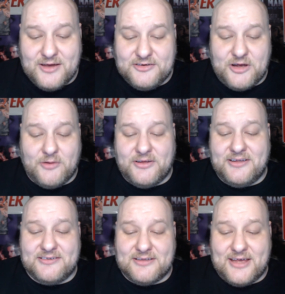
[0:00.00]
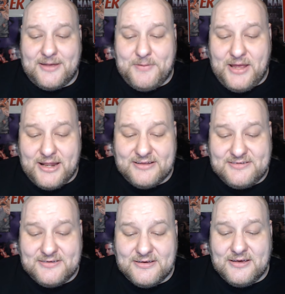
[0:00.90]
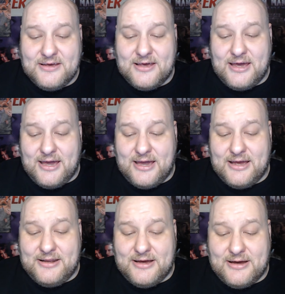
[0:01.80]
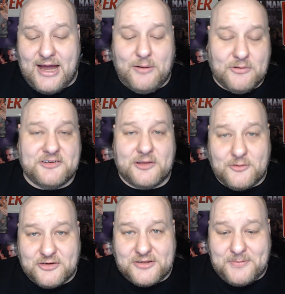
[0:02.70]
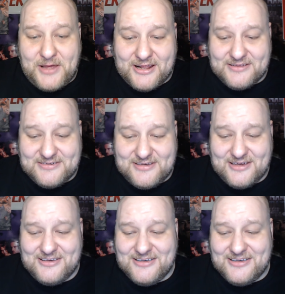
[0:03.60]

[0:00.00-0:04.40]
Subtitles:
Sheldon doesn't like peanuts, and Howard's allergic to peanuts.